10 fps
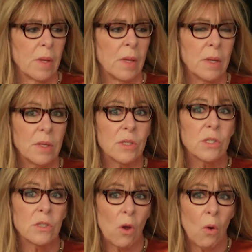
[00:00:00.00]
it is
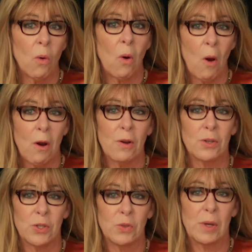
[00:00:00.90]
so hard
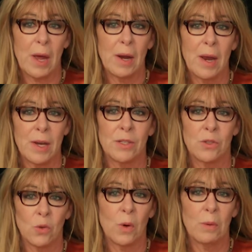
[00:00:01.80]
to get a
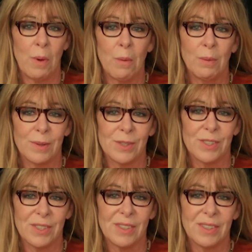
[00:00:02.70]
story
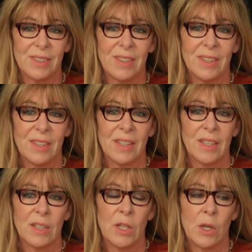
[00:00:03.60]
published
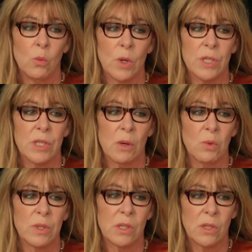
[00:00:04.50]
in which
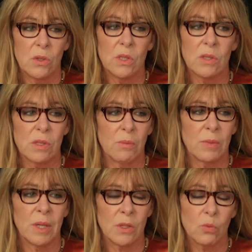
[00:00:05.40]
someone is accused of
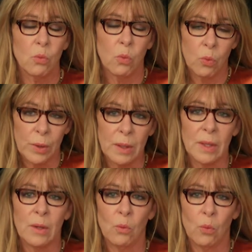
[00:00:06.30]
something. It's
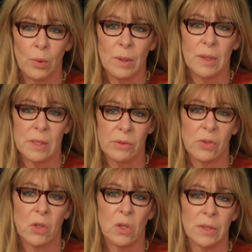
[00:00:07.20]
really, really
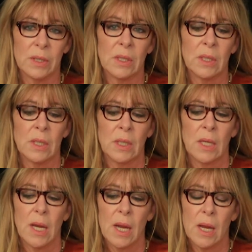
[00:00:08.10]
difficult.
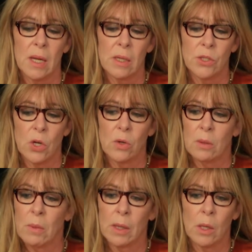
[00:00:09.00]
And Jodi
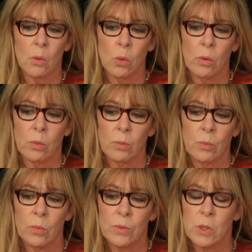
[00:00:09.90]
and Megan were
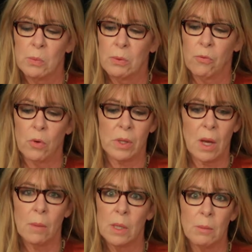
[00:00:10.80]
super
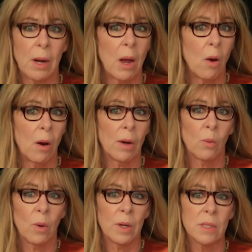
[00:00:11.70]
forthcoming about how hard
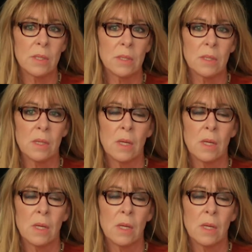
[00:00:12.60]
it was.